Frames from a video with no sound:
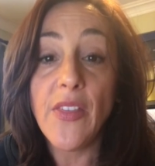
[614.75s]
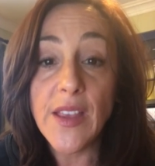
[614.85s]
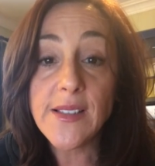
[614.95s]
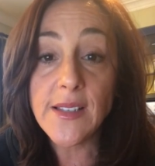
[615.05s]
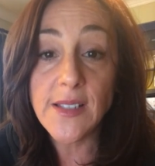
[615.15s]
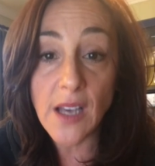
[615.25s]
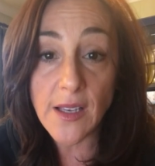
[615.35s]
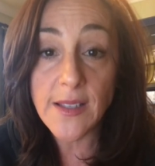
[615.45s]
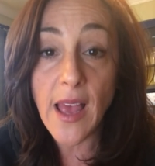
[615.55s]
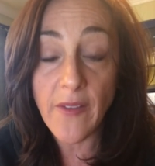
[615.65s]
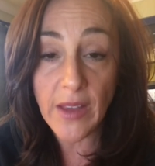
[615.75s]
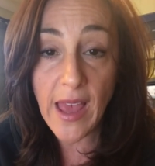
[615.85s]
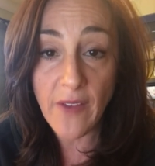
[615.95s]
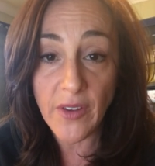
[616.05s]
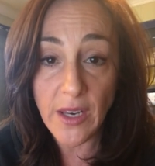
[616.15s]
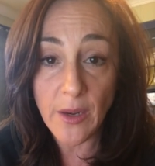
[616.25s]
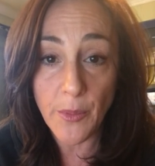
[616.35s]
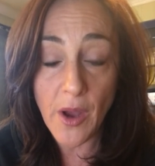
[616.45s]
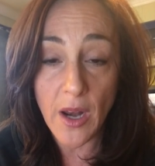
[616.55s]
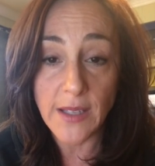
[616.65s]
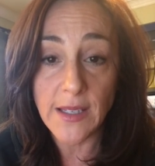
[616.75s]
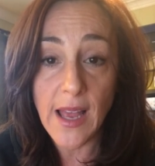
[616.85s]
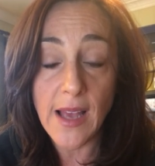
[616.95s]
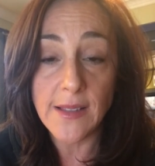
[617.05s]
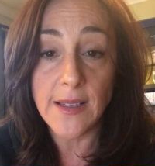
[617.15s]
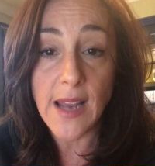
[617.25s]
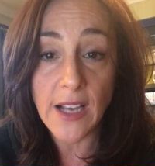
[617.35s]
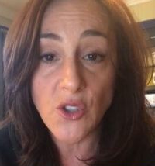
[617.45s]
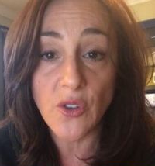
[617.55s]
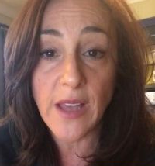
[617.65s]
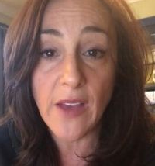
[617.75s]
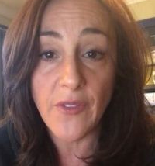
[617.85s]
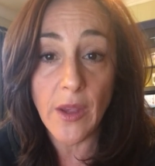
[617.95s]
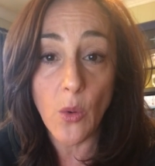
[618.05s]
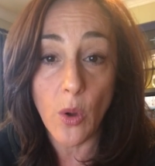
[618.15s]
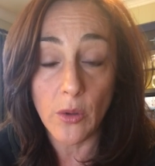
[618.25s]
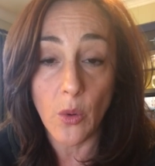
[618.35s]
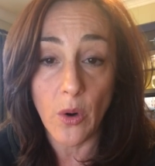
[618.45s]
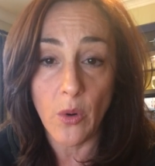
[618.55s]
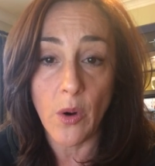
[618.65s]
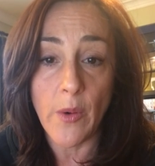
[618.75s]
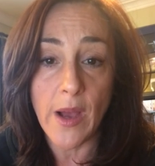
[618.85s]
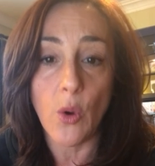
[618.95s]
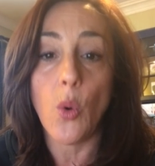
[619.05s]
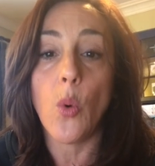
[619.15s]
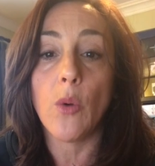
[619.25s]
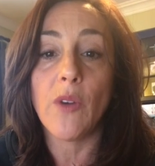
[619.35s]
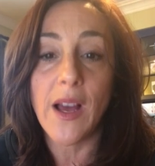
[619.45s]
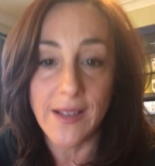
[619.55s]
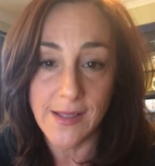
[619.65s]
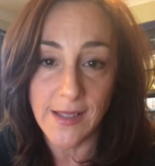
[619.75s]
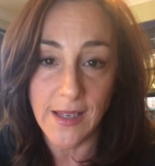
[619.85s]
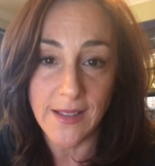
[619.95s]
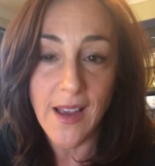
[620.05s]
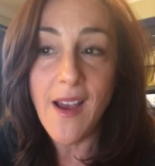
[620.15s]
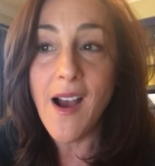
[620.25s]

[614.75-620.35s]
This does have a caffeinated product. It has a natural caffeine called guarana seed.